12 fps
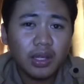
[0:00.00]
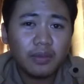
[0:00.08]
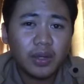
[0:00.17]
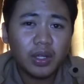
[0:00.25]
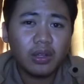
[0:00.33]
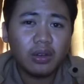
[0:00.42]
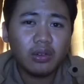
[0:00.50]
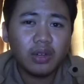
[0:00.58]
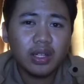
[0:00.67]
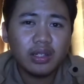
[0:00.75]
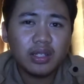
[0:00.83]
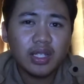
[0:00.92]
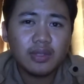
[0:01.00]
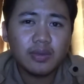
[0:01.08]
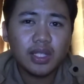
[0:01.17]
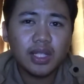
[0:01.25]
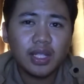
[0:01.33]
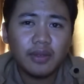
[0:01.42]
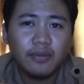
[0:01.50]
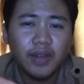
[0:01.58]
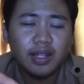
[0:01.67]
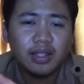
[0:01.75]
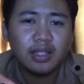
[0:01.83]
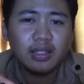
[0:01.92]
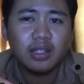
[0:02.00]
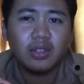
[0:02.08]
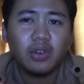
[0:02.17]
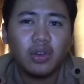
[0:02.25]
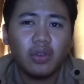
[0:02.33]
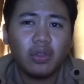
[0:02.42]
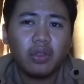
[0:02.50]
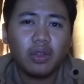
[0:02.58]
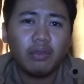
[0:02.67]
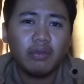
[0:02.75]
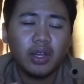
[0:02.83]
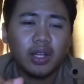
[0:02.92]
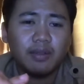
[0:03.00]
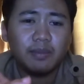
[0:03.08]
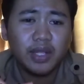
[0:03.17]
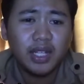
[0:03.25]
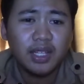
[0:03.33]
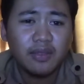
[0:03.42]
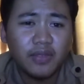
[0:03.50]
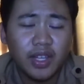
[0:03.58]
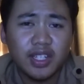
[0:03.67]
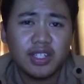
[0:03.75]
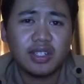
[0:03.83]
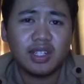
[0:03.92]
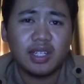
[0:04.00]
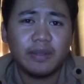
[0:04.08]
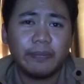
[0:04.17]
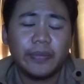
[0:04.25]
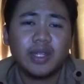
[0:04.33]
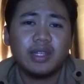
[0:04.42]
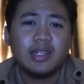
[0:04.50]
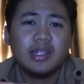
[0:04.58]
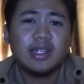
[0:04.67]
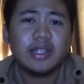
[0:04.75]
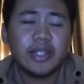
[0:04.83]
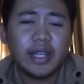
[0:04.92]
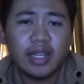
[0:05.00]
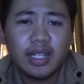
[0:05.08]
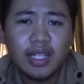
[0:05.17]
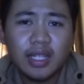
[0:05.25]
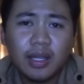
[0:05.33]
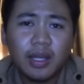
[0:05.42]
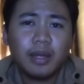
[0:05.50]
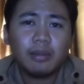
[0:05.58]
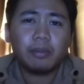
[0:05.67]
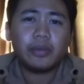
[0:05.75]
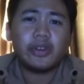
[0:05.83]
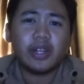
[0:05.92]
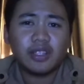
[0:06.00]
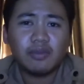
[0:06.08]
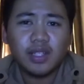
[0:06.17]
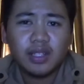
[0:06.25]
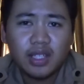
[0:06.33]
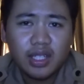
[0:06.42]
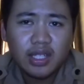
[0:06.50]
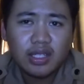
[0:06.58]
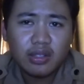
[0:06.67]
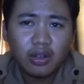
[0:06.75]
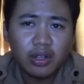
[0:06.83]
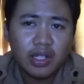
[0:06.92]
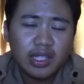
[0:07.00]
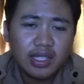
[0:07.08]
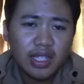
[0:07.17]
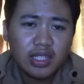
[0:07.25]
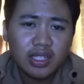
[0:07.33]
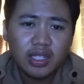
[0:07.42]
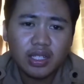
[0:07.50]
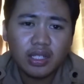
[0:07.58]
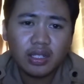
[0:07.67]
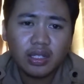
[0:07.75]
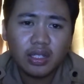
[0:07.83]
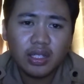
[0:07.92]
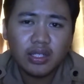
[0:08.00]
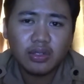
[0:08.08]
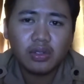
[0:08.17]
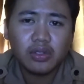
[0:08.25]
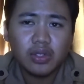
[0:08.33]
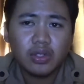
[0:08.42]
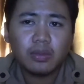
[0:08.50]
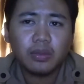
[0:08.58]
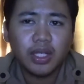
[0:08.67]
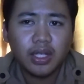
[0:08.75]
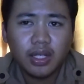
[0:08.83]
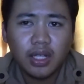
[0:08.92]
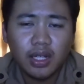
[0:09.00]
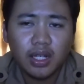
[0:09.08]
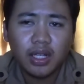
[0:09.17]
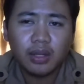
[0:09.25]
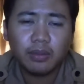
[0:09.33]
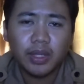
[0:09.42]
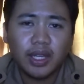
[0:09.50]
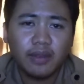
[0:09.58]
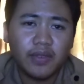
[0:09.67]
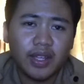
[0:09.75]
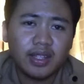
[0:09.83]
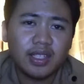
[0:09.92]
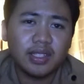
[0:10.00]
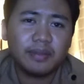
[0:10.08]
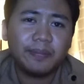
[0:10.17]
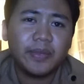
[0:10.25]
For a long run, this will affect the growth of the company financially. Secondly, productivity is the organization is also being affected.